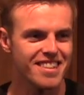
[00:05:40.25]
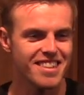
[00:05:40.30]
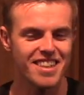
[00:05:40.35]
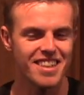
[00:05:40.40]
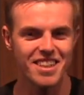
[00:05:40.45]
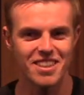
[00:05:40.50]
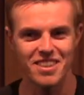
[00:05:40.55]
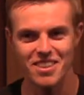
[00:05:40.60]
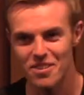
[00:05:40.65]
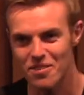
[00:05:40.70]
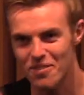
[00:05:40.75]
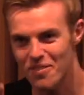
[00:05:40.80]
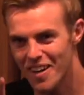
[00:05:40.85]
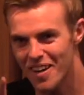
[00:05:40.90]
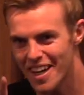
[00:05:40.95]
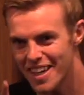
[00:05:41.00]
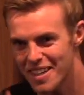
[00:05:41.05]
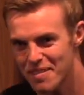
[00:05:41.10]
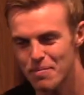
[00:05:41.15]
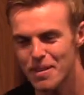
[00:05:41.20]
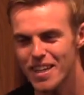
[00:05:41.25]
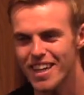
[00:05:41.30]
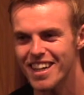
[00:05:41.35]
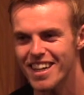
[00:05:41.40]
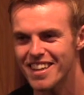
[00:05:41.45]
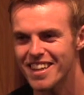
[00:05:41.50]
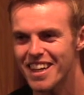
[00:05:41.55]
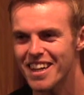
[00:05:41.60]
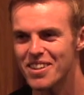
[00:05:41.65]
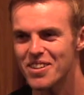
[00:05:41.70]
He's right behind
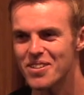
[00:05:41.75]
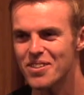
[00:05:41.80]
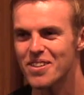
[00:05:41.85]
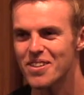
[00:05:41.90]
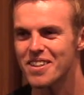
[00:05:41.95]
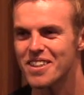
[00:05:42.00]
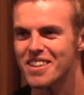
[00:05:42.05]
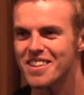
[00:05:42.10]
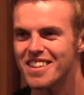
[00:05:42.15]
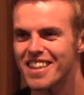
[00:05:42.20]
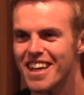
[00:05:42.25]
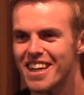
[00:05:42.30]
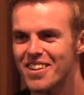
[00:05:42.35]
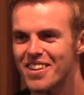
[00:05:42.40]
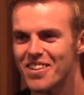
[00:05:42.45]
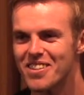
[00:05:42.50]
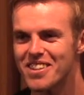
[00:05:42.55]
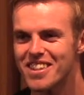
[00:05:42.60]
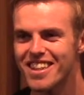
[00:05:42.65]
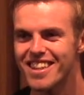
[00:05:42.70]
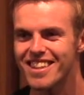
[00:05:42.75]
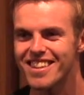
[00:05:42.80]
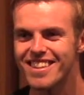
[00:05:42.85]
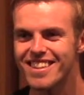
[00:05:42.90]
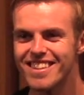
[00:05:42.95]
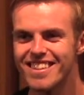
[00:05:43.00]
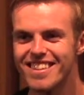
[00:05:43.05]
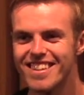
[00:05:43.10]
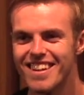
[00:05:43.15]
that door. You stand no chance.